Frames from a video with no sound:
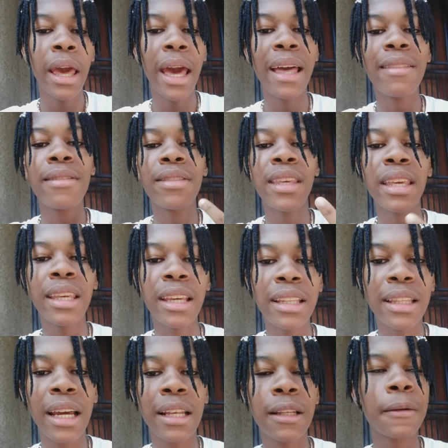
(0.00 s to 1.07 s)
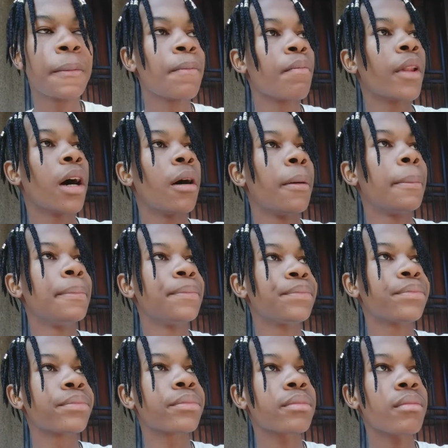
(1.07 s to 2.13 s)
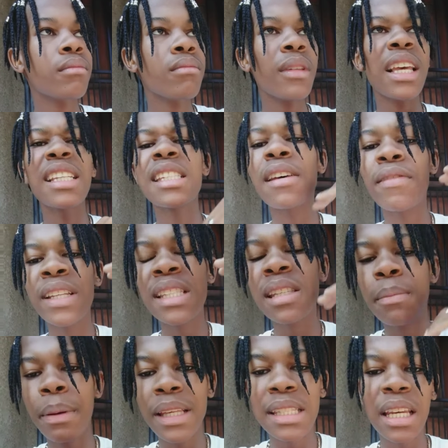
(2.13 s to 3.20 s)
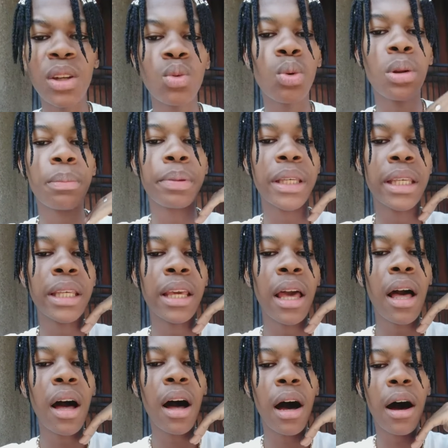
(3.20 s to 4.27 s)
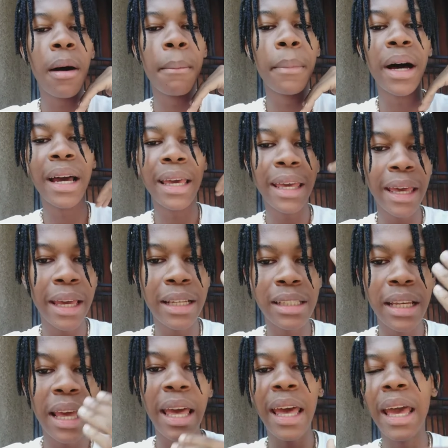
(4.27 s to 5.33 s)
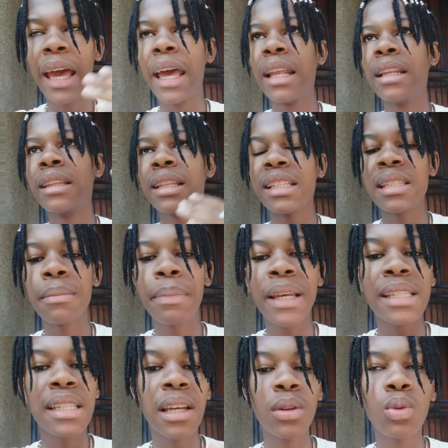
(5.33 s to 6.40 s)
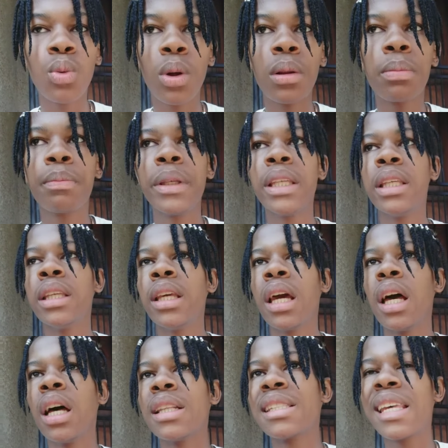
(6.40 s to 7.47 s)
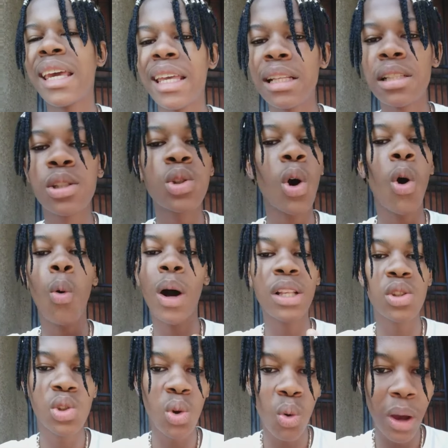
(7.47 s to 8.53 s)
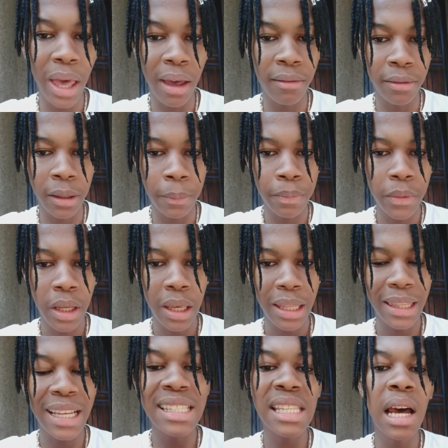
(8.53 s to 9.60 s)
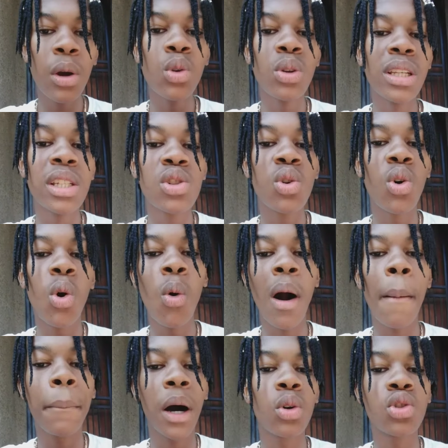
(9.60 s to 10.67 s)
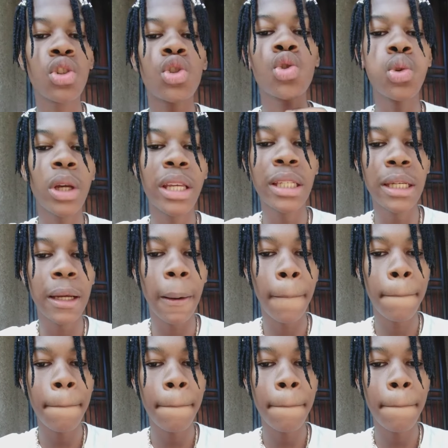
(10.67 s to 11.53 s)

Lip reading: and thinking that 70% will be ahead and 30% will be tails or whatsoever. That's how you need to go about trading.